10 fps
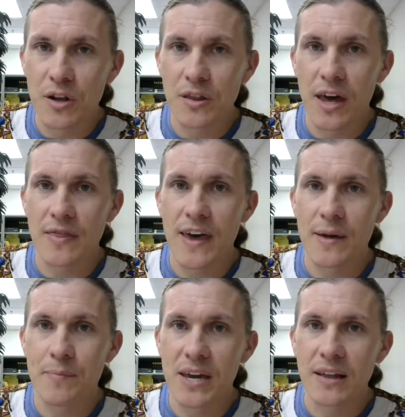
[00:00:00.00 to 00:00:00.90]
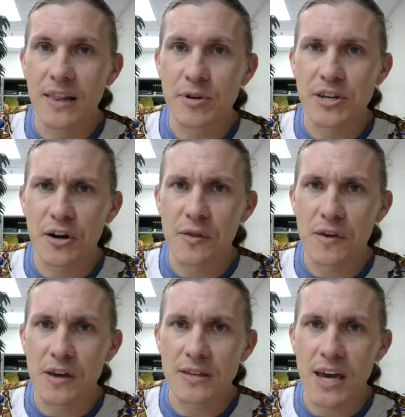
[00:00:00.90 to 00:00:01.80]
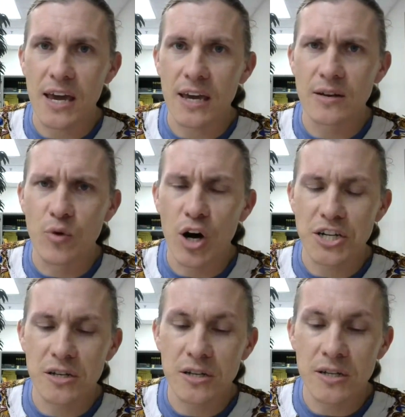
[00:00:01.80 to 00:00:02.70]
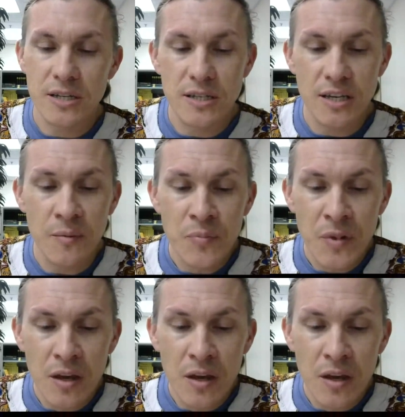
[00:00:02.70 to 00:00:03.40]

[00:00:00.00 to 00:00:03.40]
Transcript: one of that big libertarian think tank in Washington, D.C.